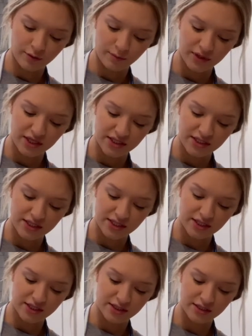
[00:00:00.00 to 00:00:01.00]

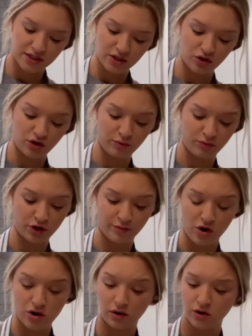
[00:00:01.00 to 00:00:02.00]
pieces. You can put them
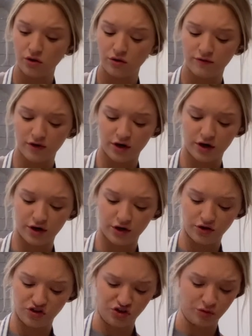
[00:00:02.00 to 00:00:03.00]
all over, you
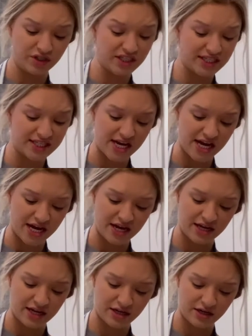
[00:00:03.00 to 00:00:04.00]
can do a
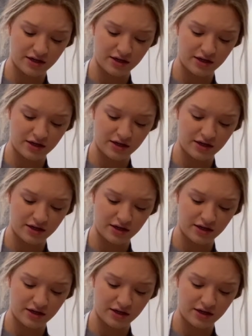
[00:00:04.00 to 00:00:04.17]
design.